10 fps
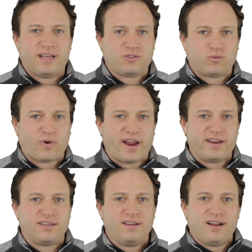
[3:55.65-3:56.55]
That's
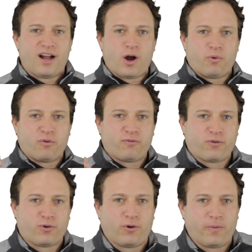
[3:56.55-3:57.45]
right, a
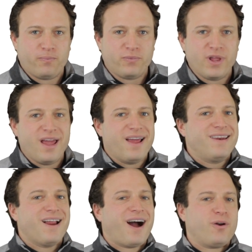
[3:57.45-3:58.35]
referral.
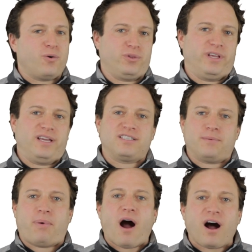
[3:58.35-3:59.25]
Not only is
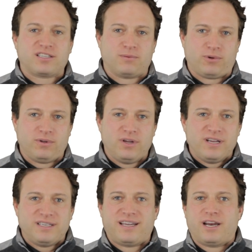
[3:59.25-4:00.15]
it possible
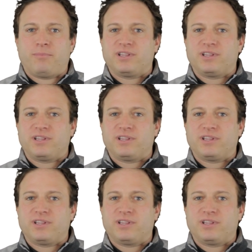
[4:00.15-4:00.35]
to get a